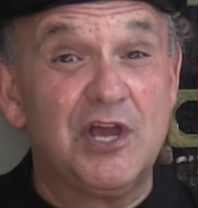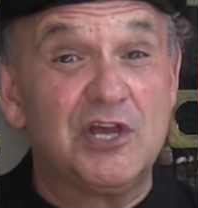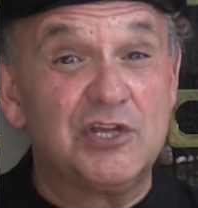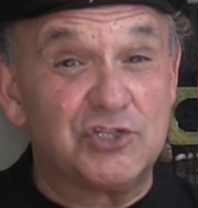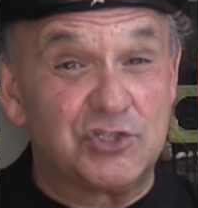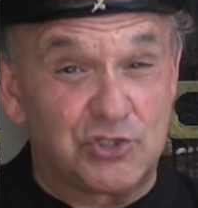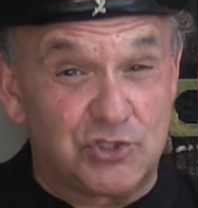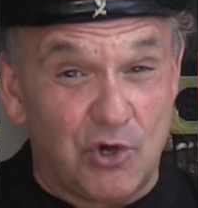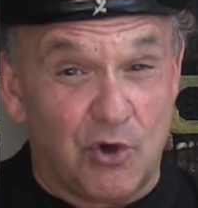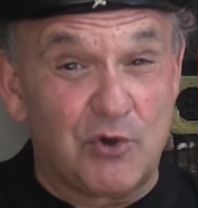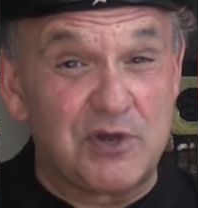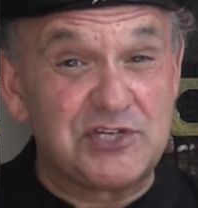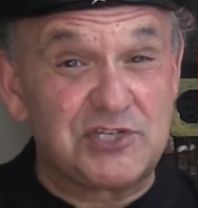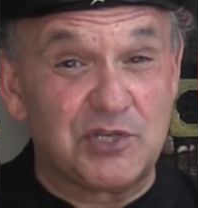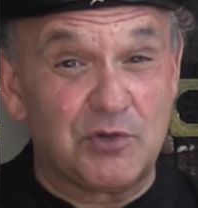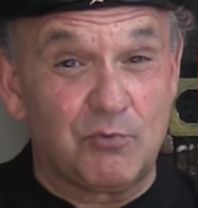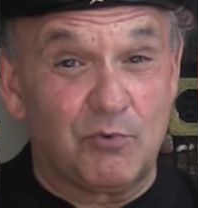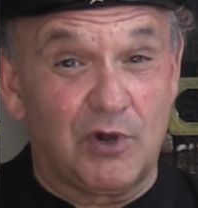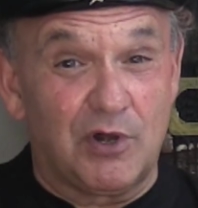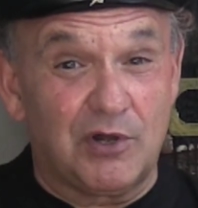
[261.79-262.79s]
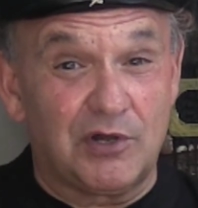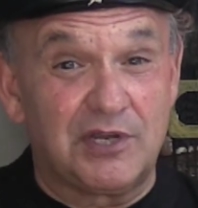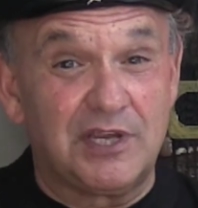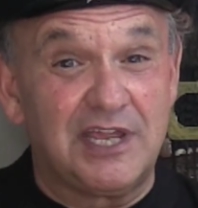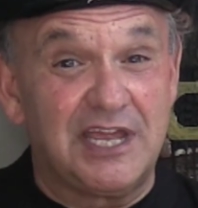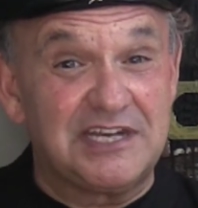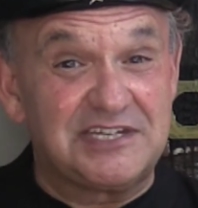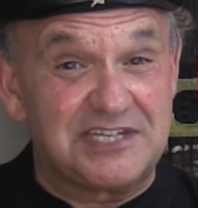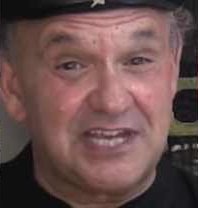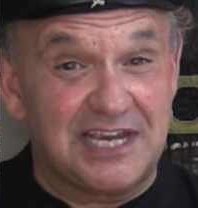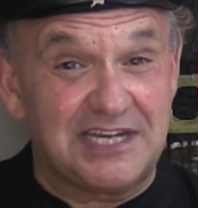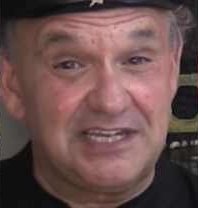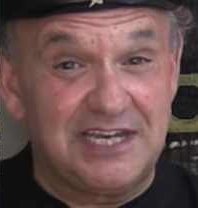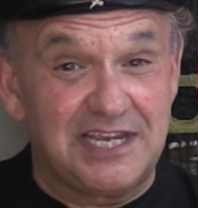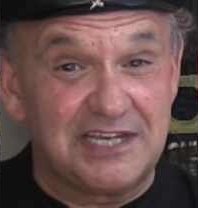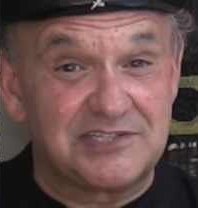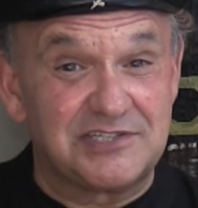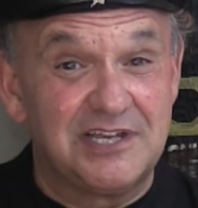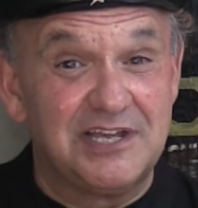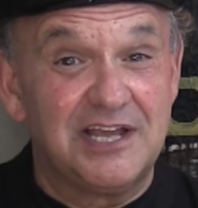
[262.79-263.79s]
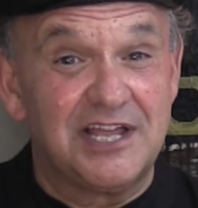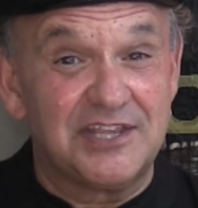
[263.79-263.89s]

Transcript: stories that work and techniques